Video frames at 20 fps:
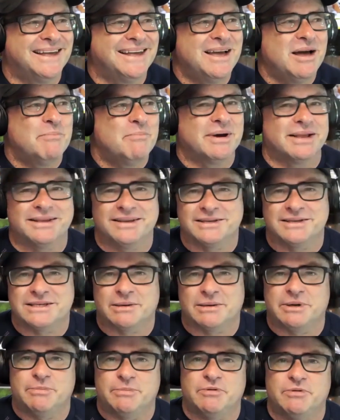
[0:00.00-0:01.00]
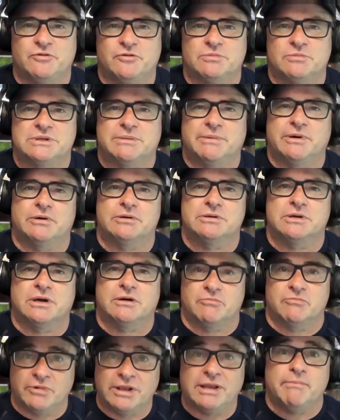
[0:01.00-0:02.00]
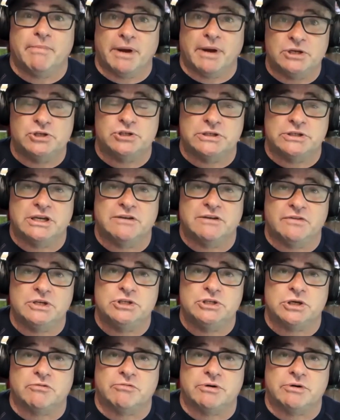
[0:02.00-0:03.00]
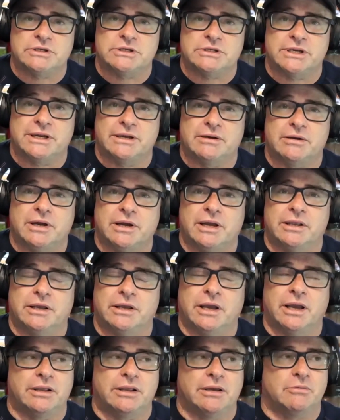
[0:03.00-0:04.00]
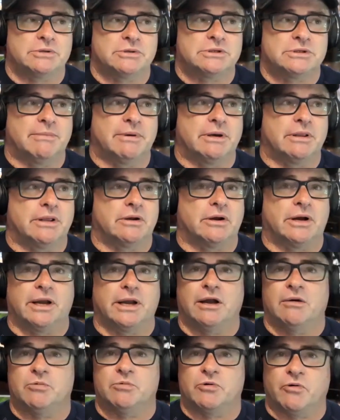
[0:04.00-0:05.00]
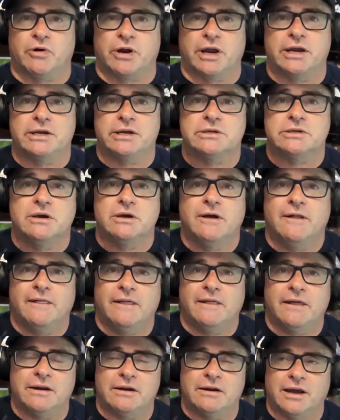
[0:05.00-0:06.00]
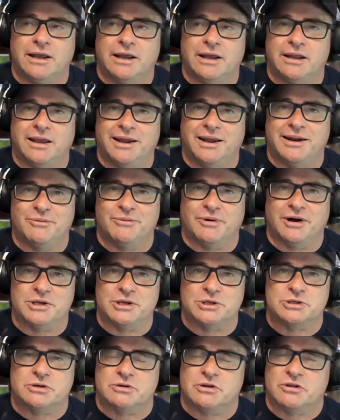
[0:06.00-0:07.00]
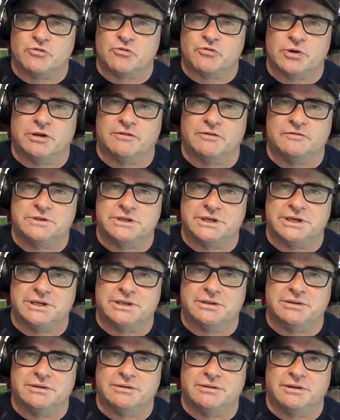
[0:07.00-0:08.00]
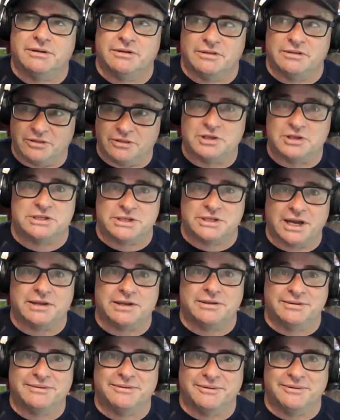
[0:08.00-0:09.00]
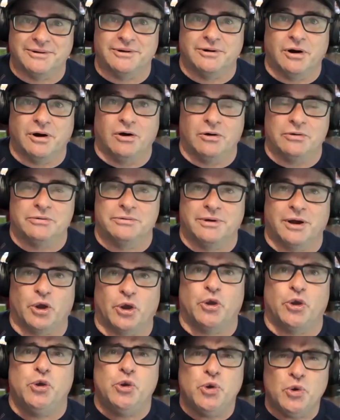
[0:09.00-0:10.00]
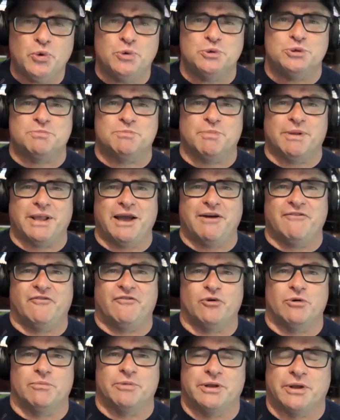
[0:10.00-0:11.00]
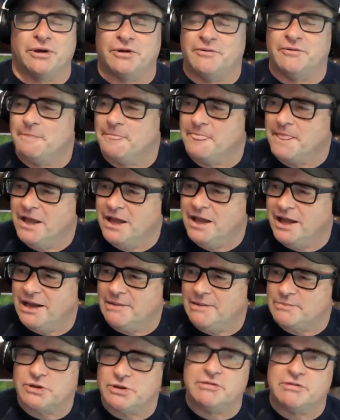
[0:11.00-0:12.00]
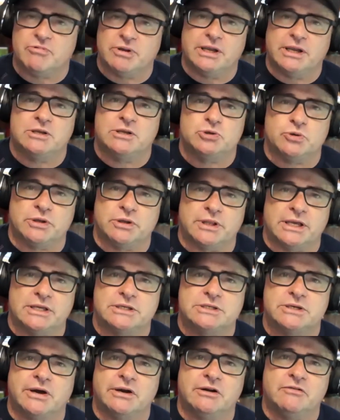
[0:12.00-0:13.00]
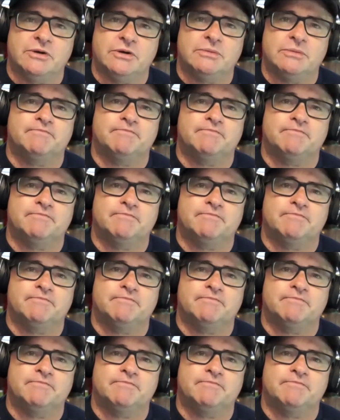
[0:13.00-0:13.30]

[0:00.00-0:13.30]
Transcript: But somebody performed something on a really major TV show recently, and it was something that I helped create. And I just got the thrill of seeing this done on a huge platform, you know. So I really enjoy that side of it.